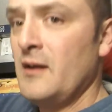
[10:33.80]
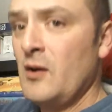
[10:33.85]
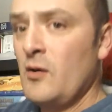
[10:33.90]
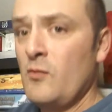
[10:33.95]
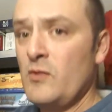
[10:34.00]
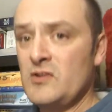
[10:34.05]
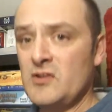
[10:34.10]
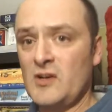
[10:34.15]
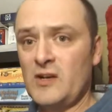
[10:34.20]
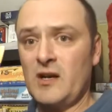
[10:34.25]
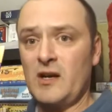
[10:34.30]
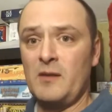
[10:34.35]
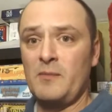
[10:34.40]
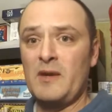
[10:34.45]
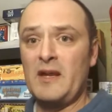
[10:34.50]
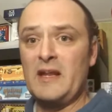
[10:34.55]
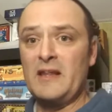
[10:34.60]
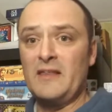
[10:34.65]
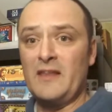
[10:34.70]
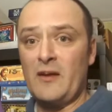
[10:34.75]
which are going to
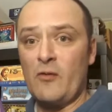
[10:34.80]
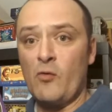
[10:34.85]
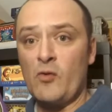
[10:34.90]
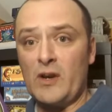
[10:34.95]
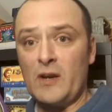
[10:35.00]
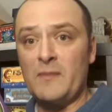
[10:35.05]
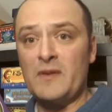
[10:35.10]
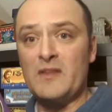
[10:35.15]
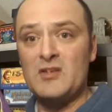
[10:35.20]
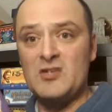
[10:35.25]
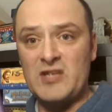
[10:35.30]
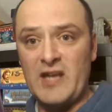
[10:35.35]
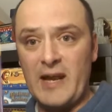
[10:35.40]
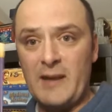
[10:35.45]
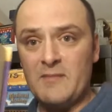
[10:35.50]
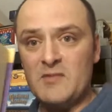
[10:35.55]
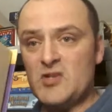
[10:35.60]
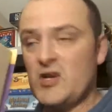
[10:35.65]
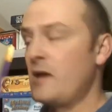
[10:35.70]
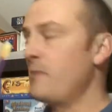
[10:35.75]
be they're all going to be the
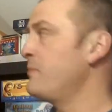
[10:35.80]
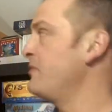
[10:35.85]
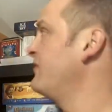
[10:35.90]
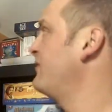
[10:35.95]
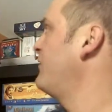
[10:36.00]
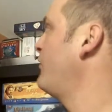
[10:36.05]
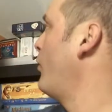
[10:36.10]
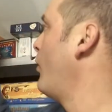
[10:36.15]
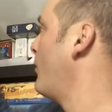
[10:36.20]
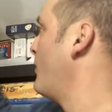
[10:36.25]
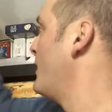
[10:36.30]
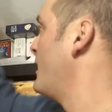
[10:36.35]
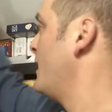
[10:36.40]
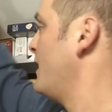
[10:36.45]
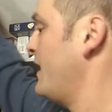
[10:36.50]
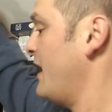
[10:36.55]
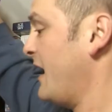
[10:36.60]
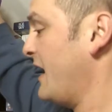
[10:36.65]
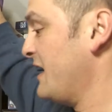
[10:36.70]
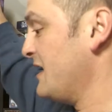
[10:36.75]
same shape and form
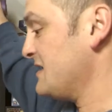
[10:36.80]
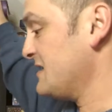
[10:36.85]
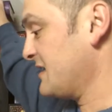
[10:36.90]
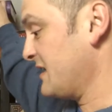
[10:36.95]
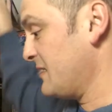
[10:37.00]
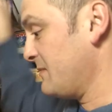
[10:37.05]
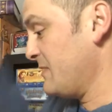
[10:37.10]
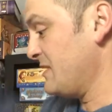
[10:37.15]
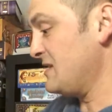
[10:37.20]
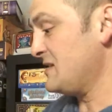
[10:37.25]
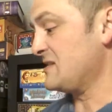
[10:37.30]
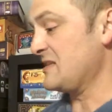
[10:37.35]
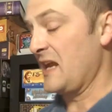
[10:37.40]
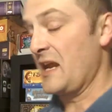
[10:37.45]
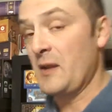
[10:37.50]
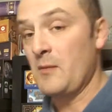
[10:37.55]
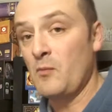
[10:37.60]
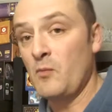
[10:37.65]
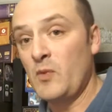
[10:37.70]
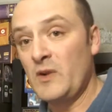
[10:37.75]
and it's going to be the
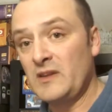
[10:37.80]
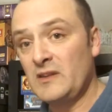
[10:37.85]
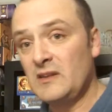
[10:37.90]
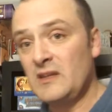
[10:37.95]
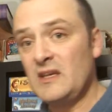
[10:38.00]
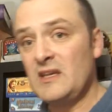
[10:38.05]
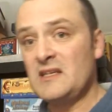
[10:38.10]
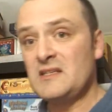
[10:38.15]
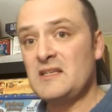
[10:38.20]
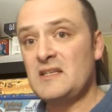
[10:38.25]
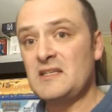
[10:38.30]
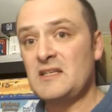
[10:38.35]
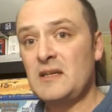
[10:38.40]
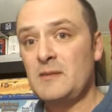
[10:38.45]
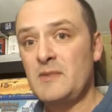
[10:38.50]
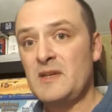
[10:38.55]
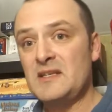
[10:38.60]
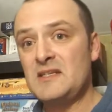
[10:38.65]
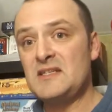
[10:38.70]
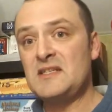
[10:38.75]
same with this there's going to
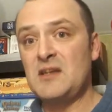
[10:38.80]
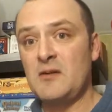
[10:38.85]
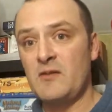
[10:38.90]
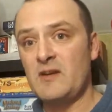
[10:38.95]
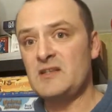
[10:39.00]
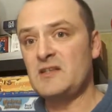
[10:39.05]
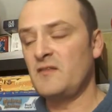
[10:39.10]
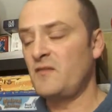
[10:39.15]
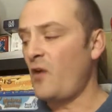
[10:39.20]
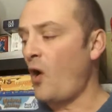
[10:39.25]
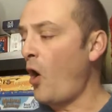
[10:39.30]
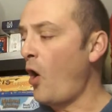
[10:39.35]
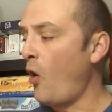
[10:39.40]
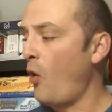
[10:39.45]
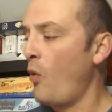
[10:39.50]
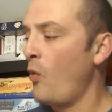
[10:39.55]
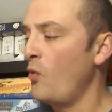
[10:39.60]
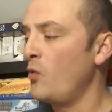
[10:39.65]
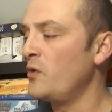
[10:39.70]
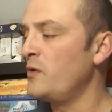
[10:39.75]
be a series of
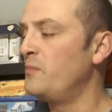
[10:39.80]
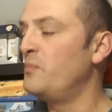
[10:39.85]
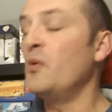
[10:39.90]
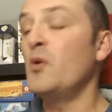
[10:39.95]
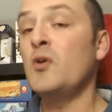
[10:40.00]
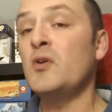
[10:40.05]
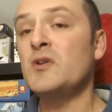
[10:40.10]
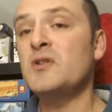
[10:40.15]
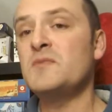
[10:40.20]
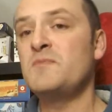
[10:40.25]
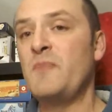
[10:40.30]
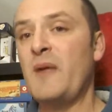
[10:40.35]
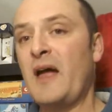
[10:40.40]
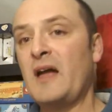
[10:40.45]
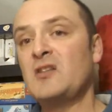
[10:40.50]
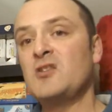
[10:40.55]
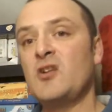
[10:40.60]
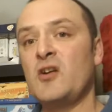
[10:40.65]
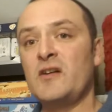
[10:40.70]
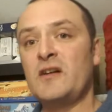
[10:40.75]
old books that are
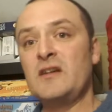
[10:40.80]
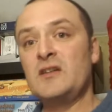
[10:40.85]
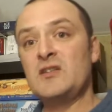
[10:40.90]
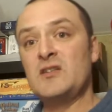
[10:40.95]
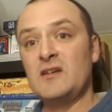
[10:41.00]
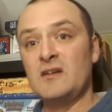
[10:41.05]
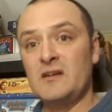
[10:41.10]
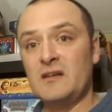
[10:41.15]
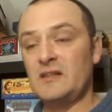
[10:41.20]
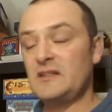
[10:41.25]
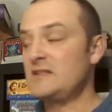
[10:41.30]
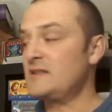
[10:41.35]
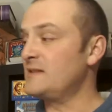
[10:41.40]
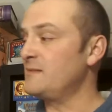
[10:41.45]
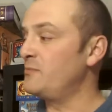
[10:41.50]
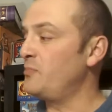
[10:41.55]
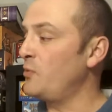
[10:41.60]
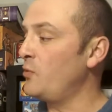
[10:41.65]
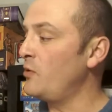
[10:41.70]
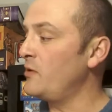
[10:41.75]
turned into to
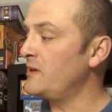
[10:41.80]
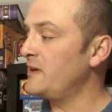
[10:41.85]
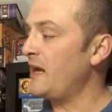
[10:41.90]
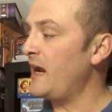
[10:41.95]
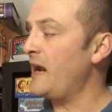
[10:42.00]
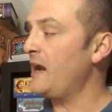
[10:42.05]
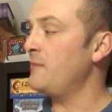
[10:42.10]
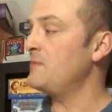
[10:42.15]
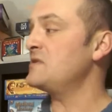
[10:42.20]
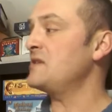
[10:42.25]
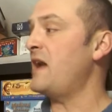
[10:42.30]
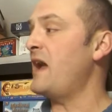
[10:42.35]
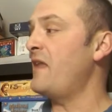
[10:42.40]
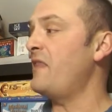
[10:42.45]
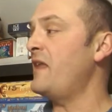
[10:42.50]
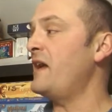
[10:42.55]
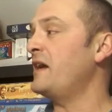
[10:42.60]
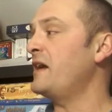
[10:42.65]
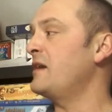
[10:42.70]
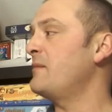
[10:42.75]
board games and
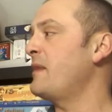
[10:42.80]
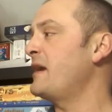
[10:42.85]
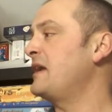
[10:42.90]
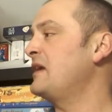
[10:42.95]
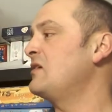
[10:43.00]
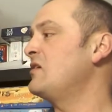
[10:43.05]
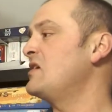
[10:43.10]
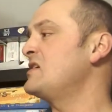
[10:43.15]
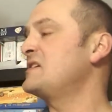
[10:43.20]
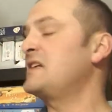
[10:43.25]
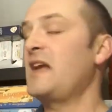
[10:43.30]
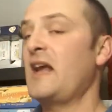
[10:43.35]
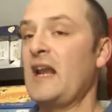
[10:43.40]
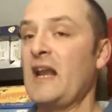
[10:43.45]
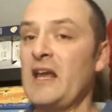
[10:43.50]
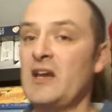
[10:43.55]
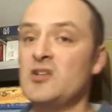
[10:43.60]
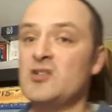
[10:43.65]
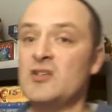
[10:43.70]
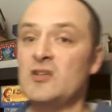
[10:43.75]
they're going to make a nice
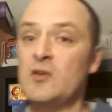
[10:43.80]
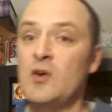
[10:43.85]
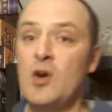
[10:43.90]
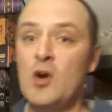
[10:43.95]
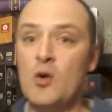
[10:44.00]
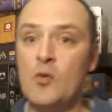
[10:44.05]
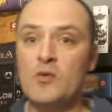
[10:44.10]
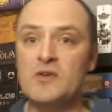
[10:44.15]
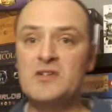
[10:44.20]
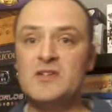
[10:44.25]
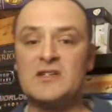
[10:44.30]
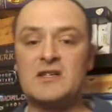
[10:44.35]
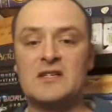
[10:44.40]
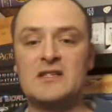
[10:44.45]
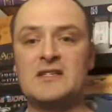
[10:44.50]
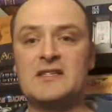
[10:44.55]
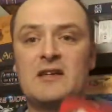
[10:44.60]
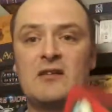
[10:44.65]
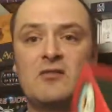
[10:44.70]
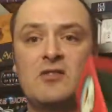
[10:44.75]
collection which is going to
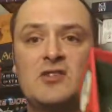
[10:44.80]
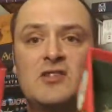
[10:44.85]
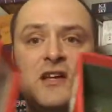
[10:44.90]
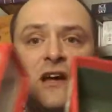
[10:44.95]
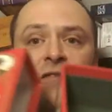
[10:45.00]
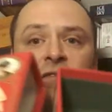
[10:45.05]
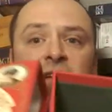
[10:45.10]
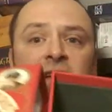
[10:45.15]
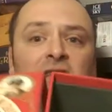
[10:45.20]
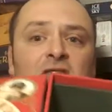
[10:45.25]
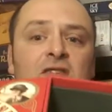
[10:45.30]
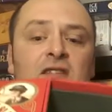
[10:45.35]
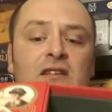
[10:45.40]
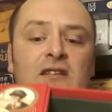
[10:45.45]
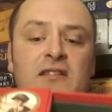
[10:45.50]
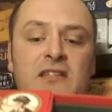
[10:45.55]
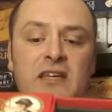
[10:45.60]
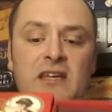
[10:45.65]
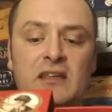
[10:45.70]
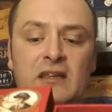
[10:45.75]
sit on your shelf and as you can
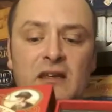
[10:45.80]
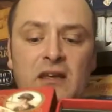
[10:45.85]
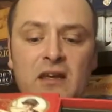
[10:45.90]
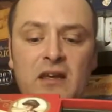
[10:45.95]
see